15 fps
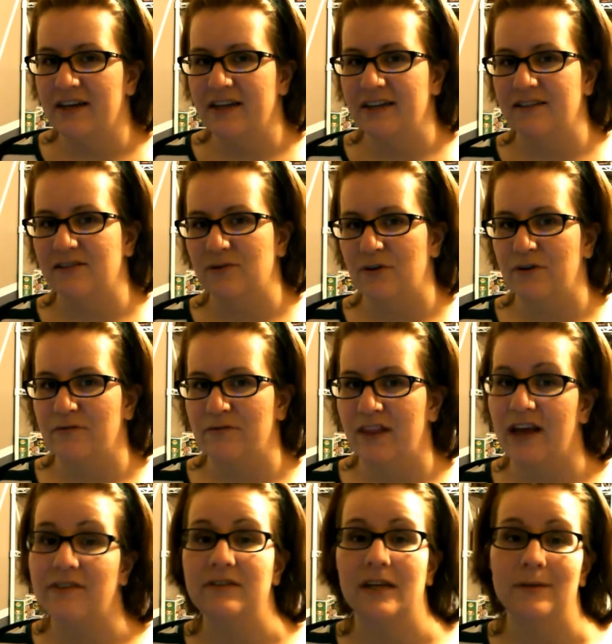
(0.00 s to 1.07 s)
It's sort of
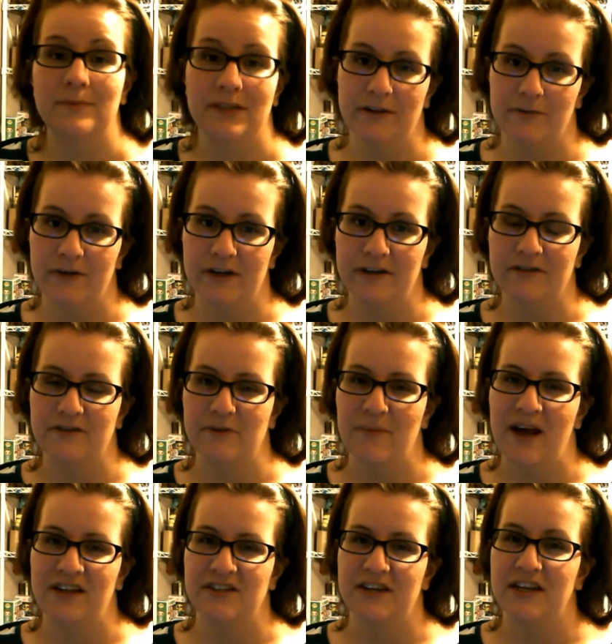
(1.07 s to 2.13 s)
left up to the reader's
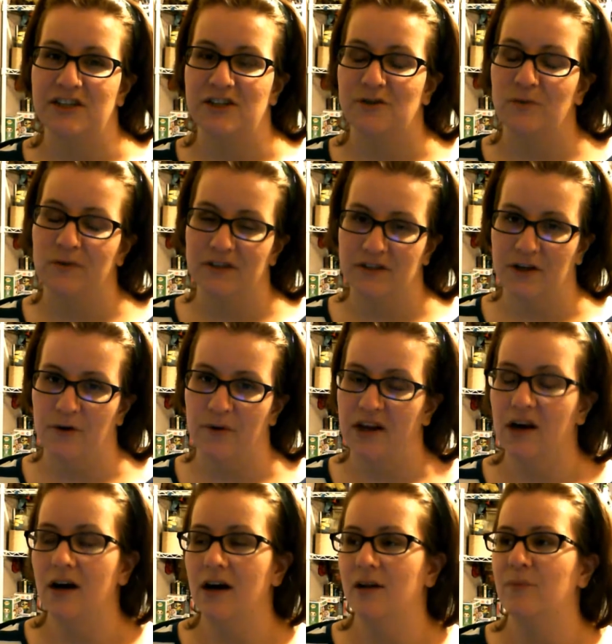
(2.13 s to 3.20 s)
imagination what's going
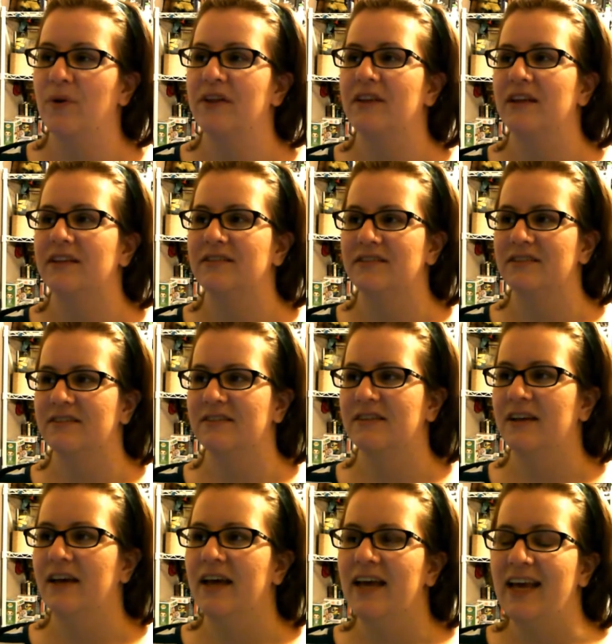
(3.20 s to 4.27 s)
on, but it's just
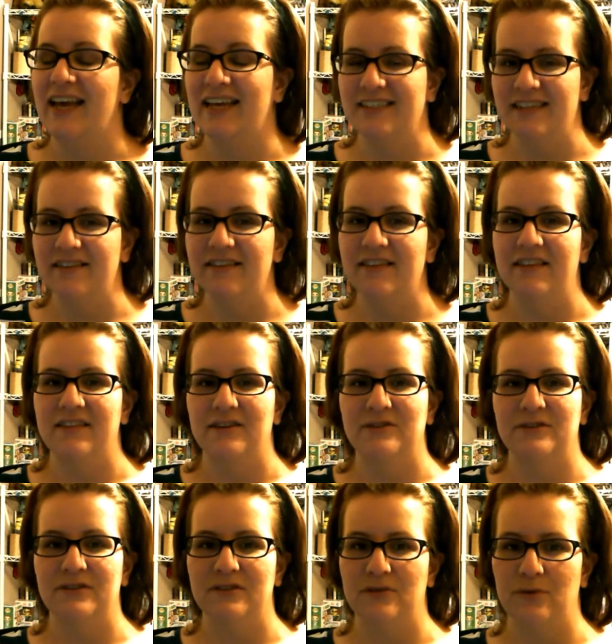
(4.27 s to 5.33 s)
hinted that there's
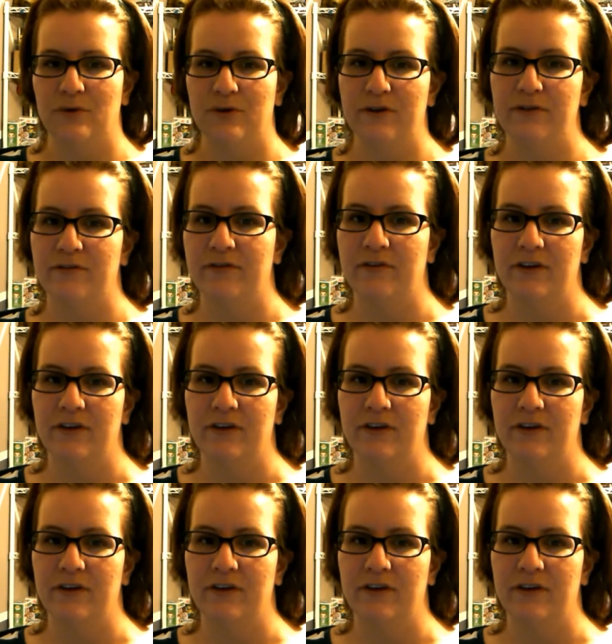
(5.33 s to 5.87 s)
this sort of